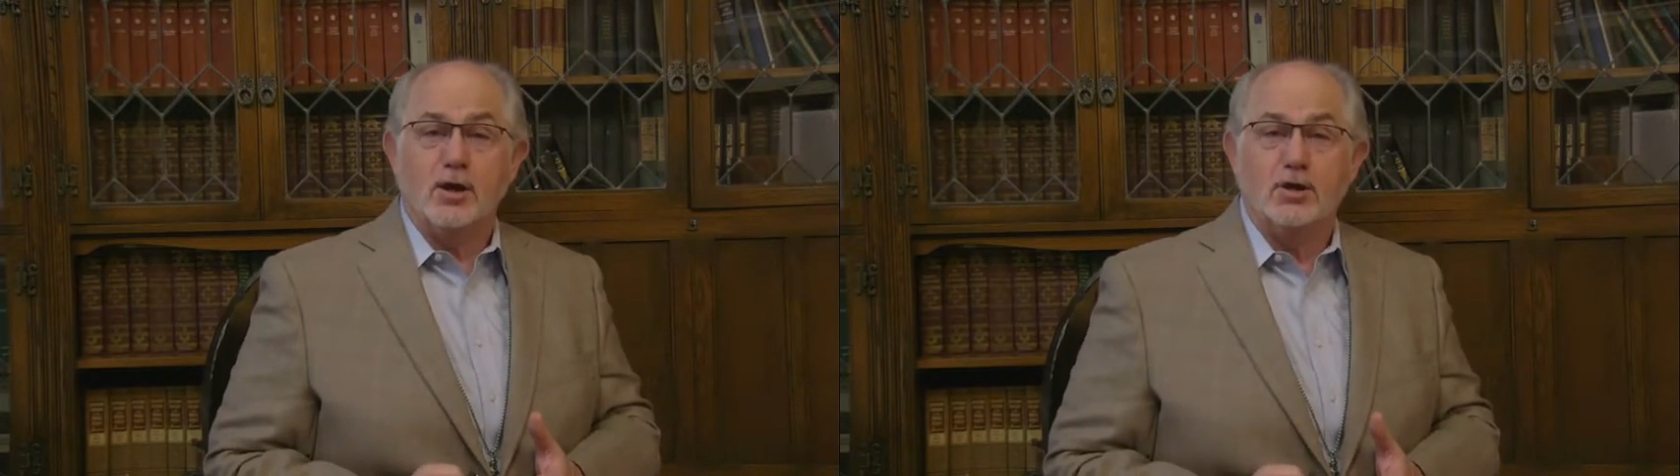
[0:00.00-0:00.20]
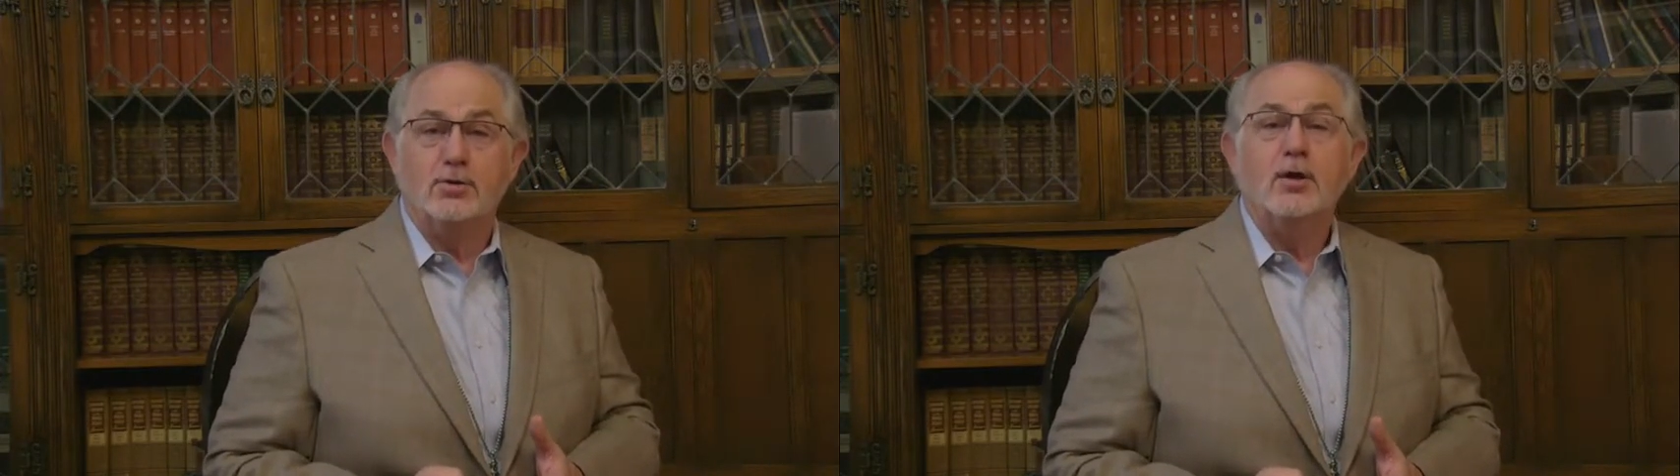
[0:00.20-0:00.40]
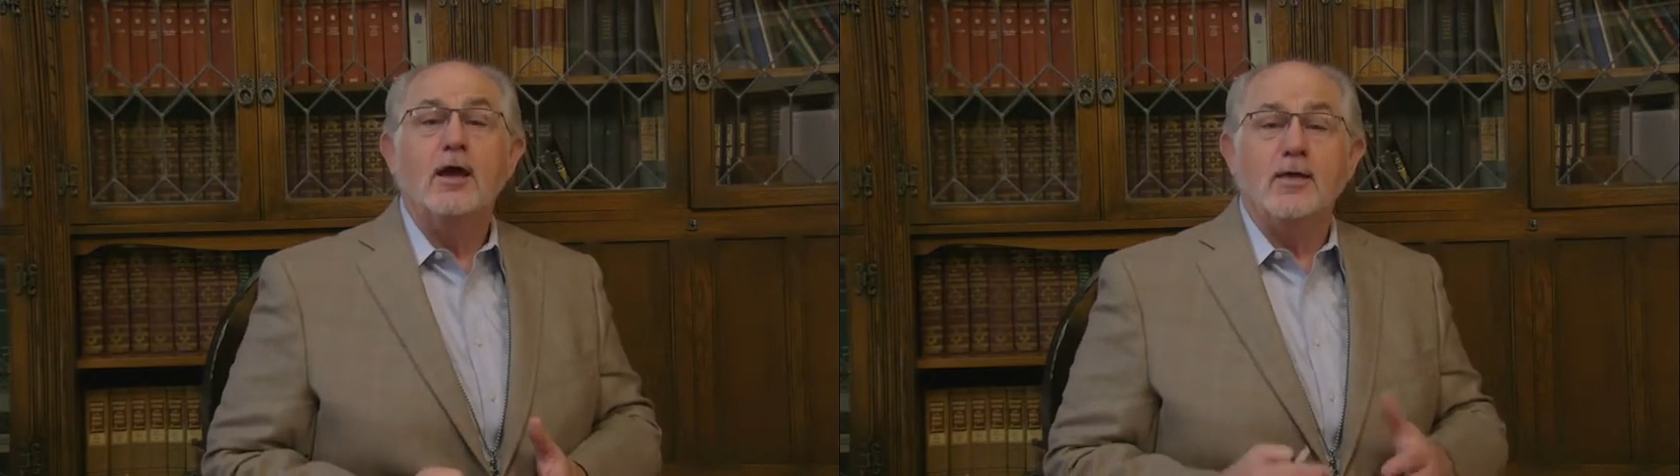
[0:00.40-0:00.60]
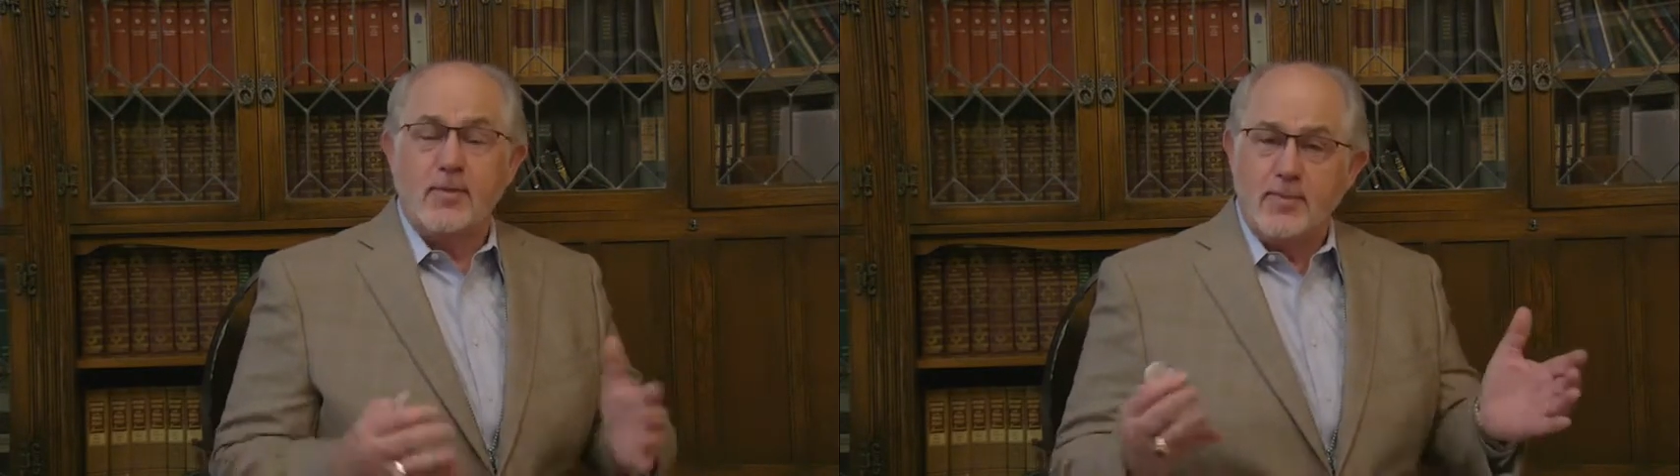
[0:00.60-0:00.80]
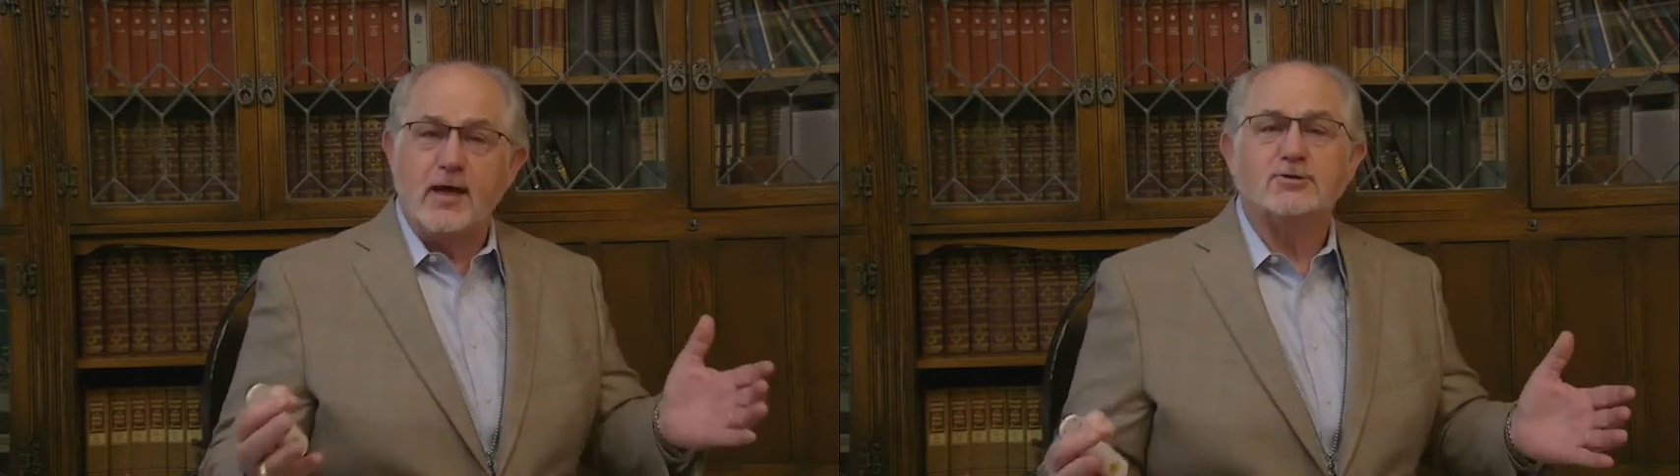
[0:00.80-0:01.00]
do, and
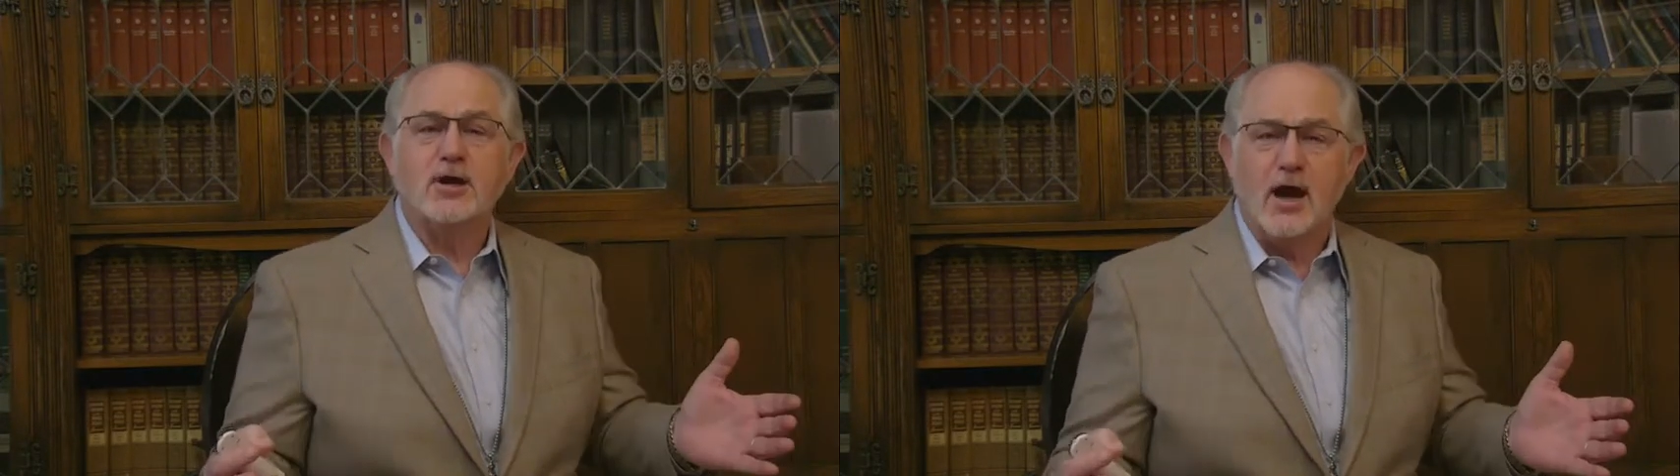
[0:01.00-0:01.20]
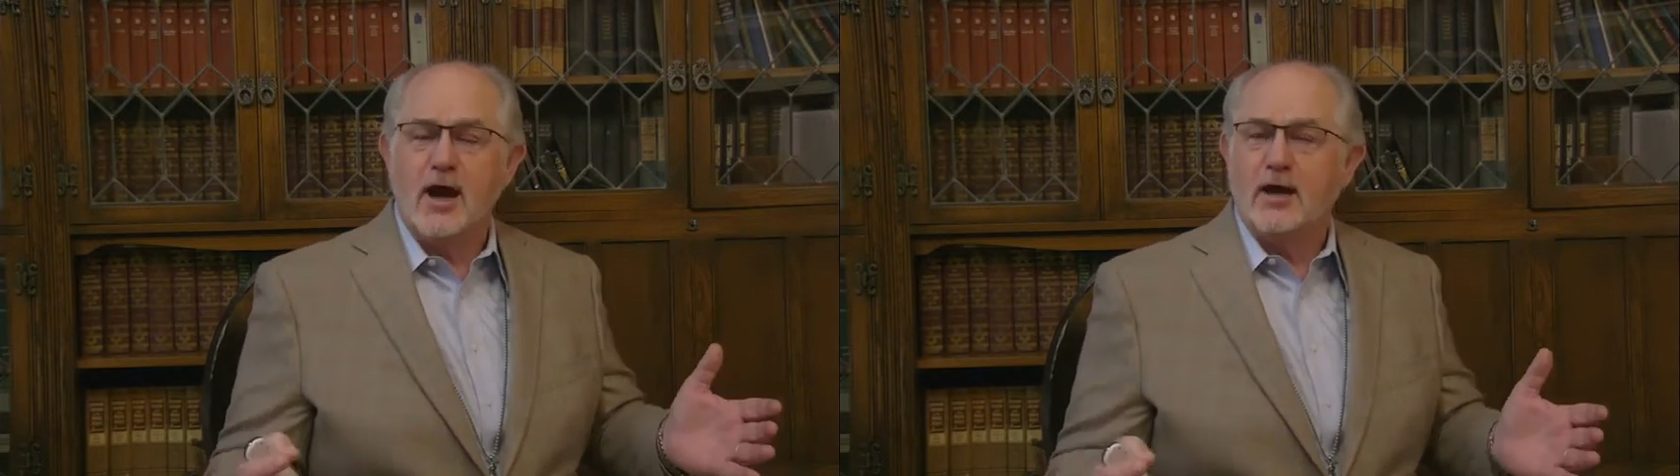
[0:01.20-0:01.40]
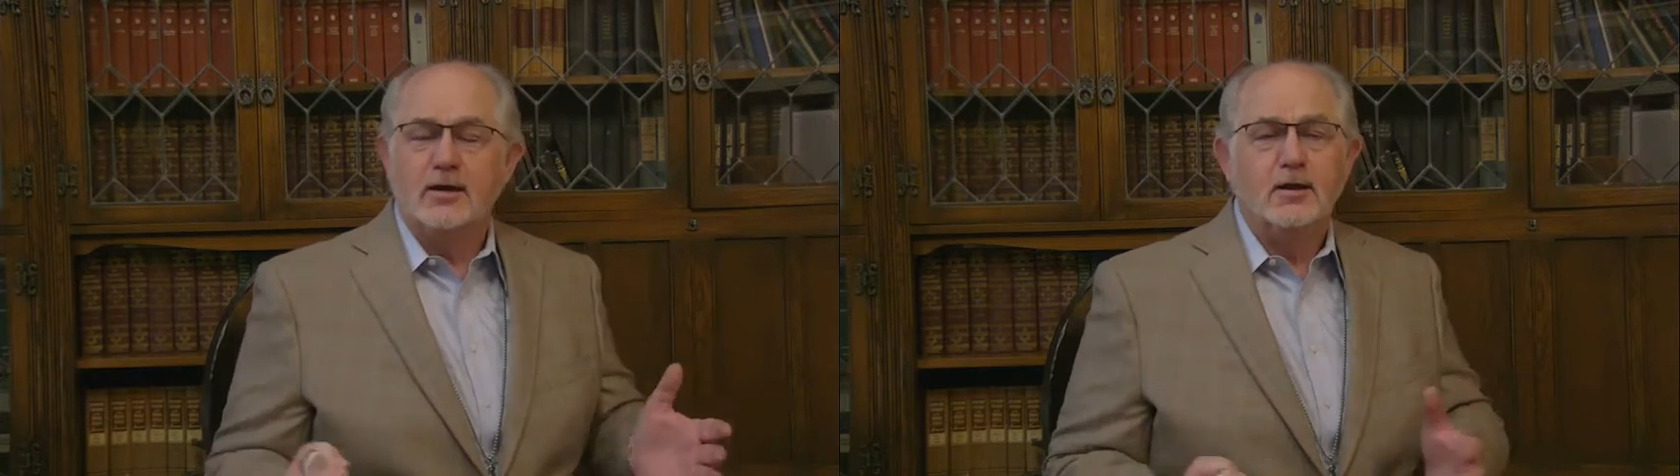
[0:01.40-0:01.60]
then that's God.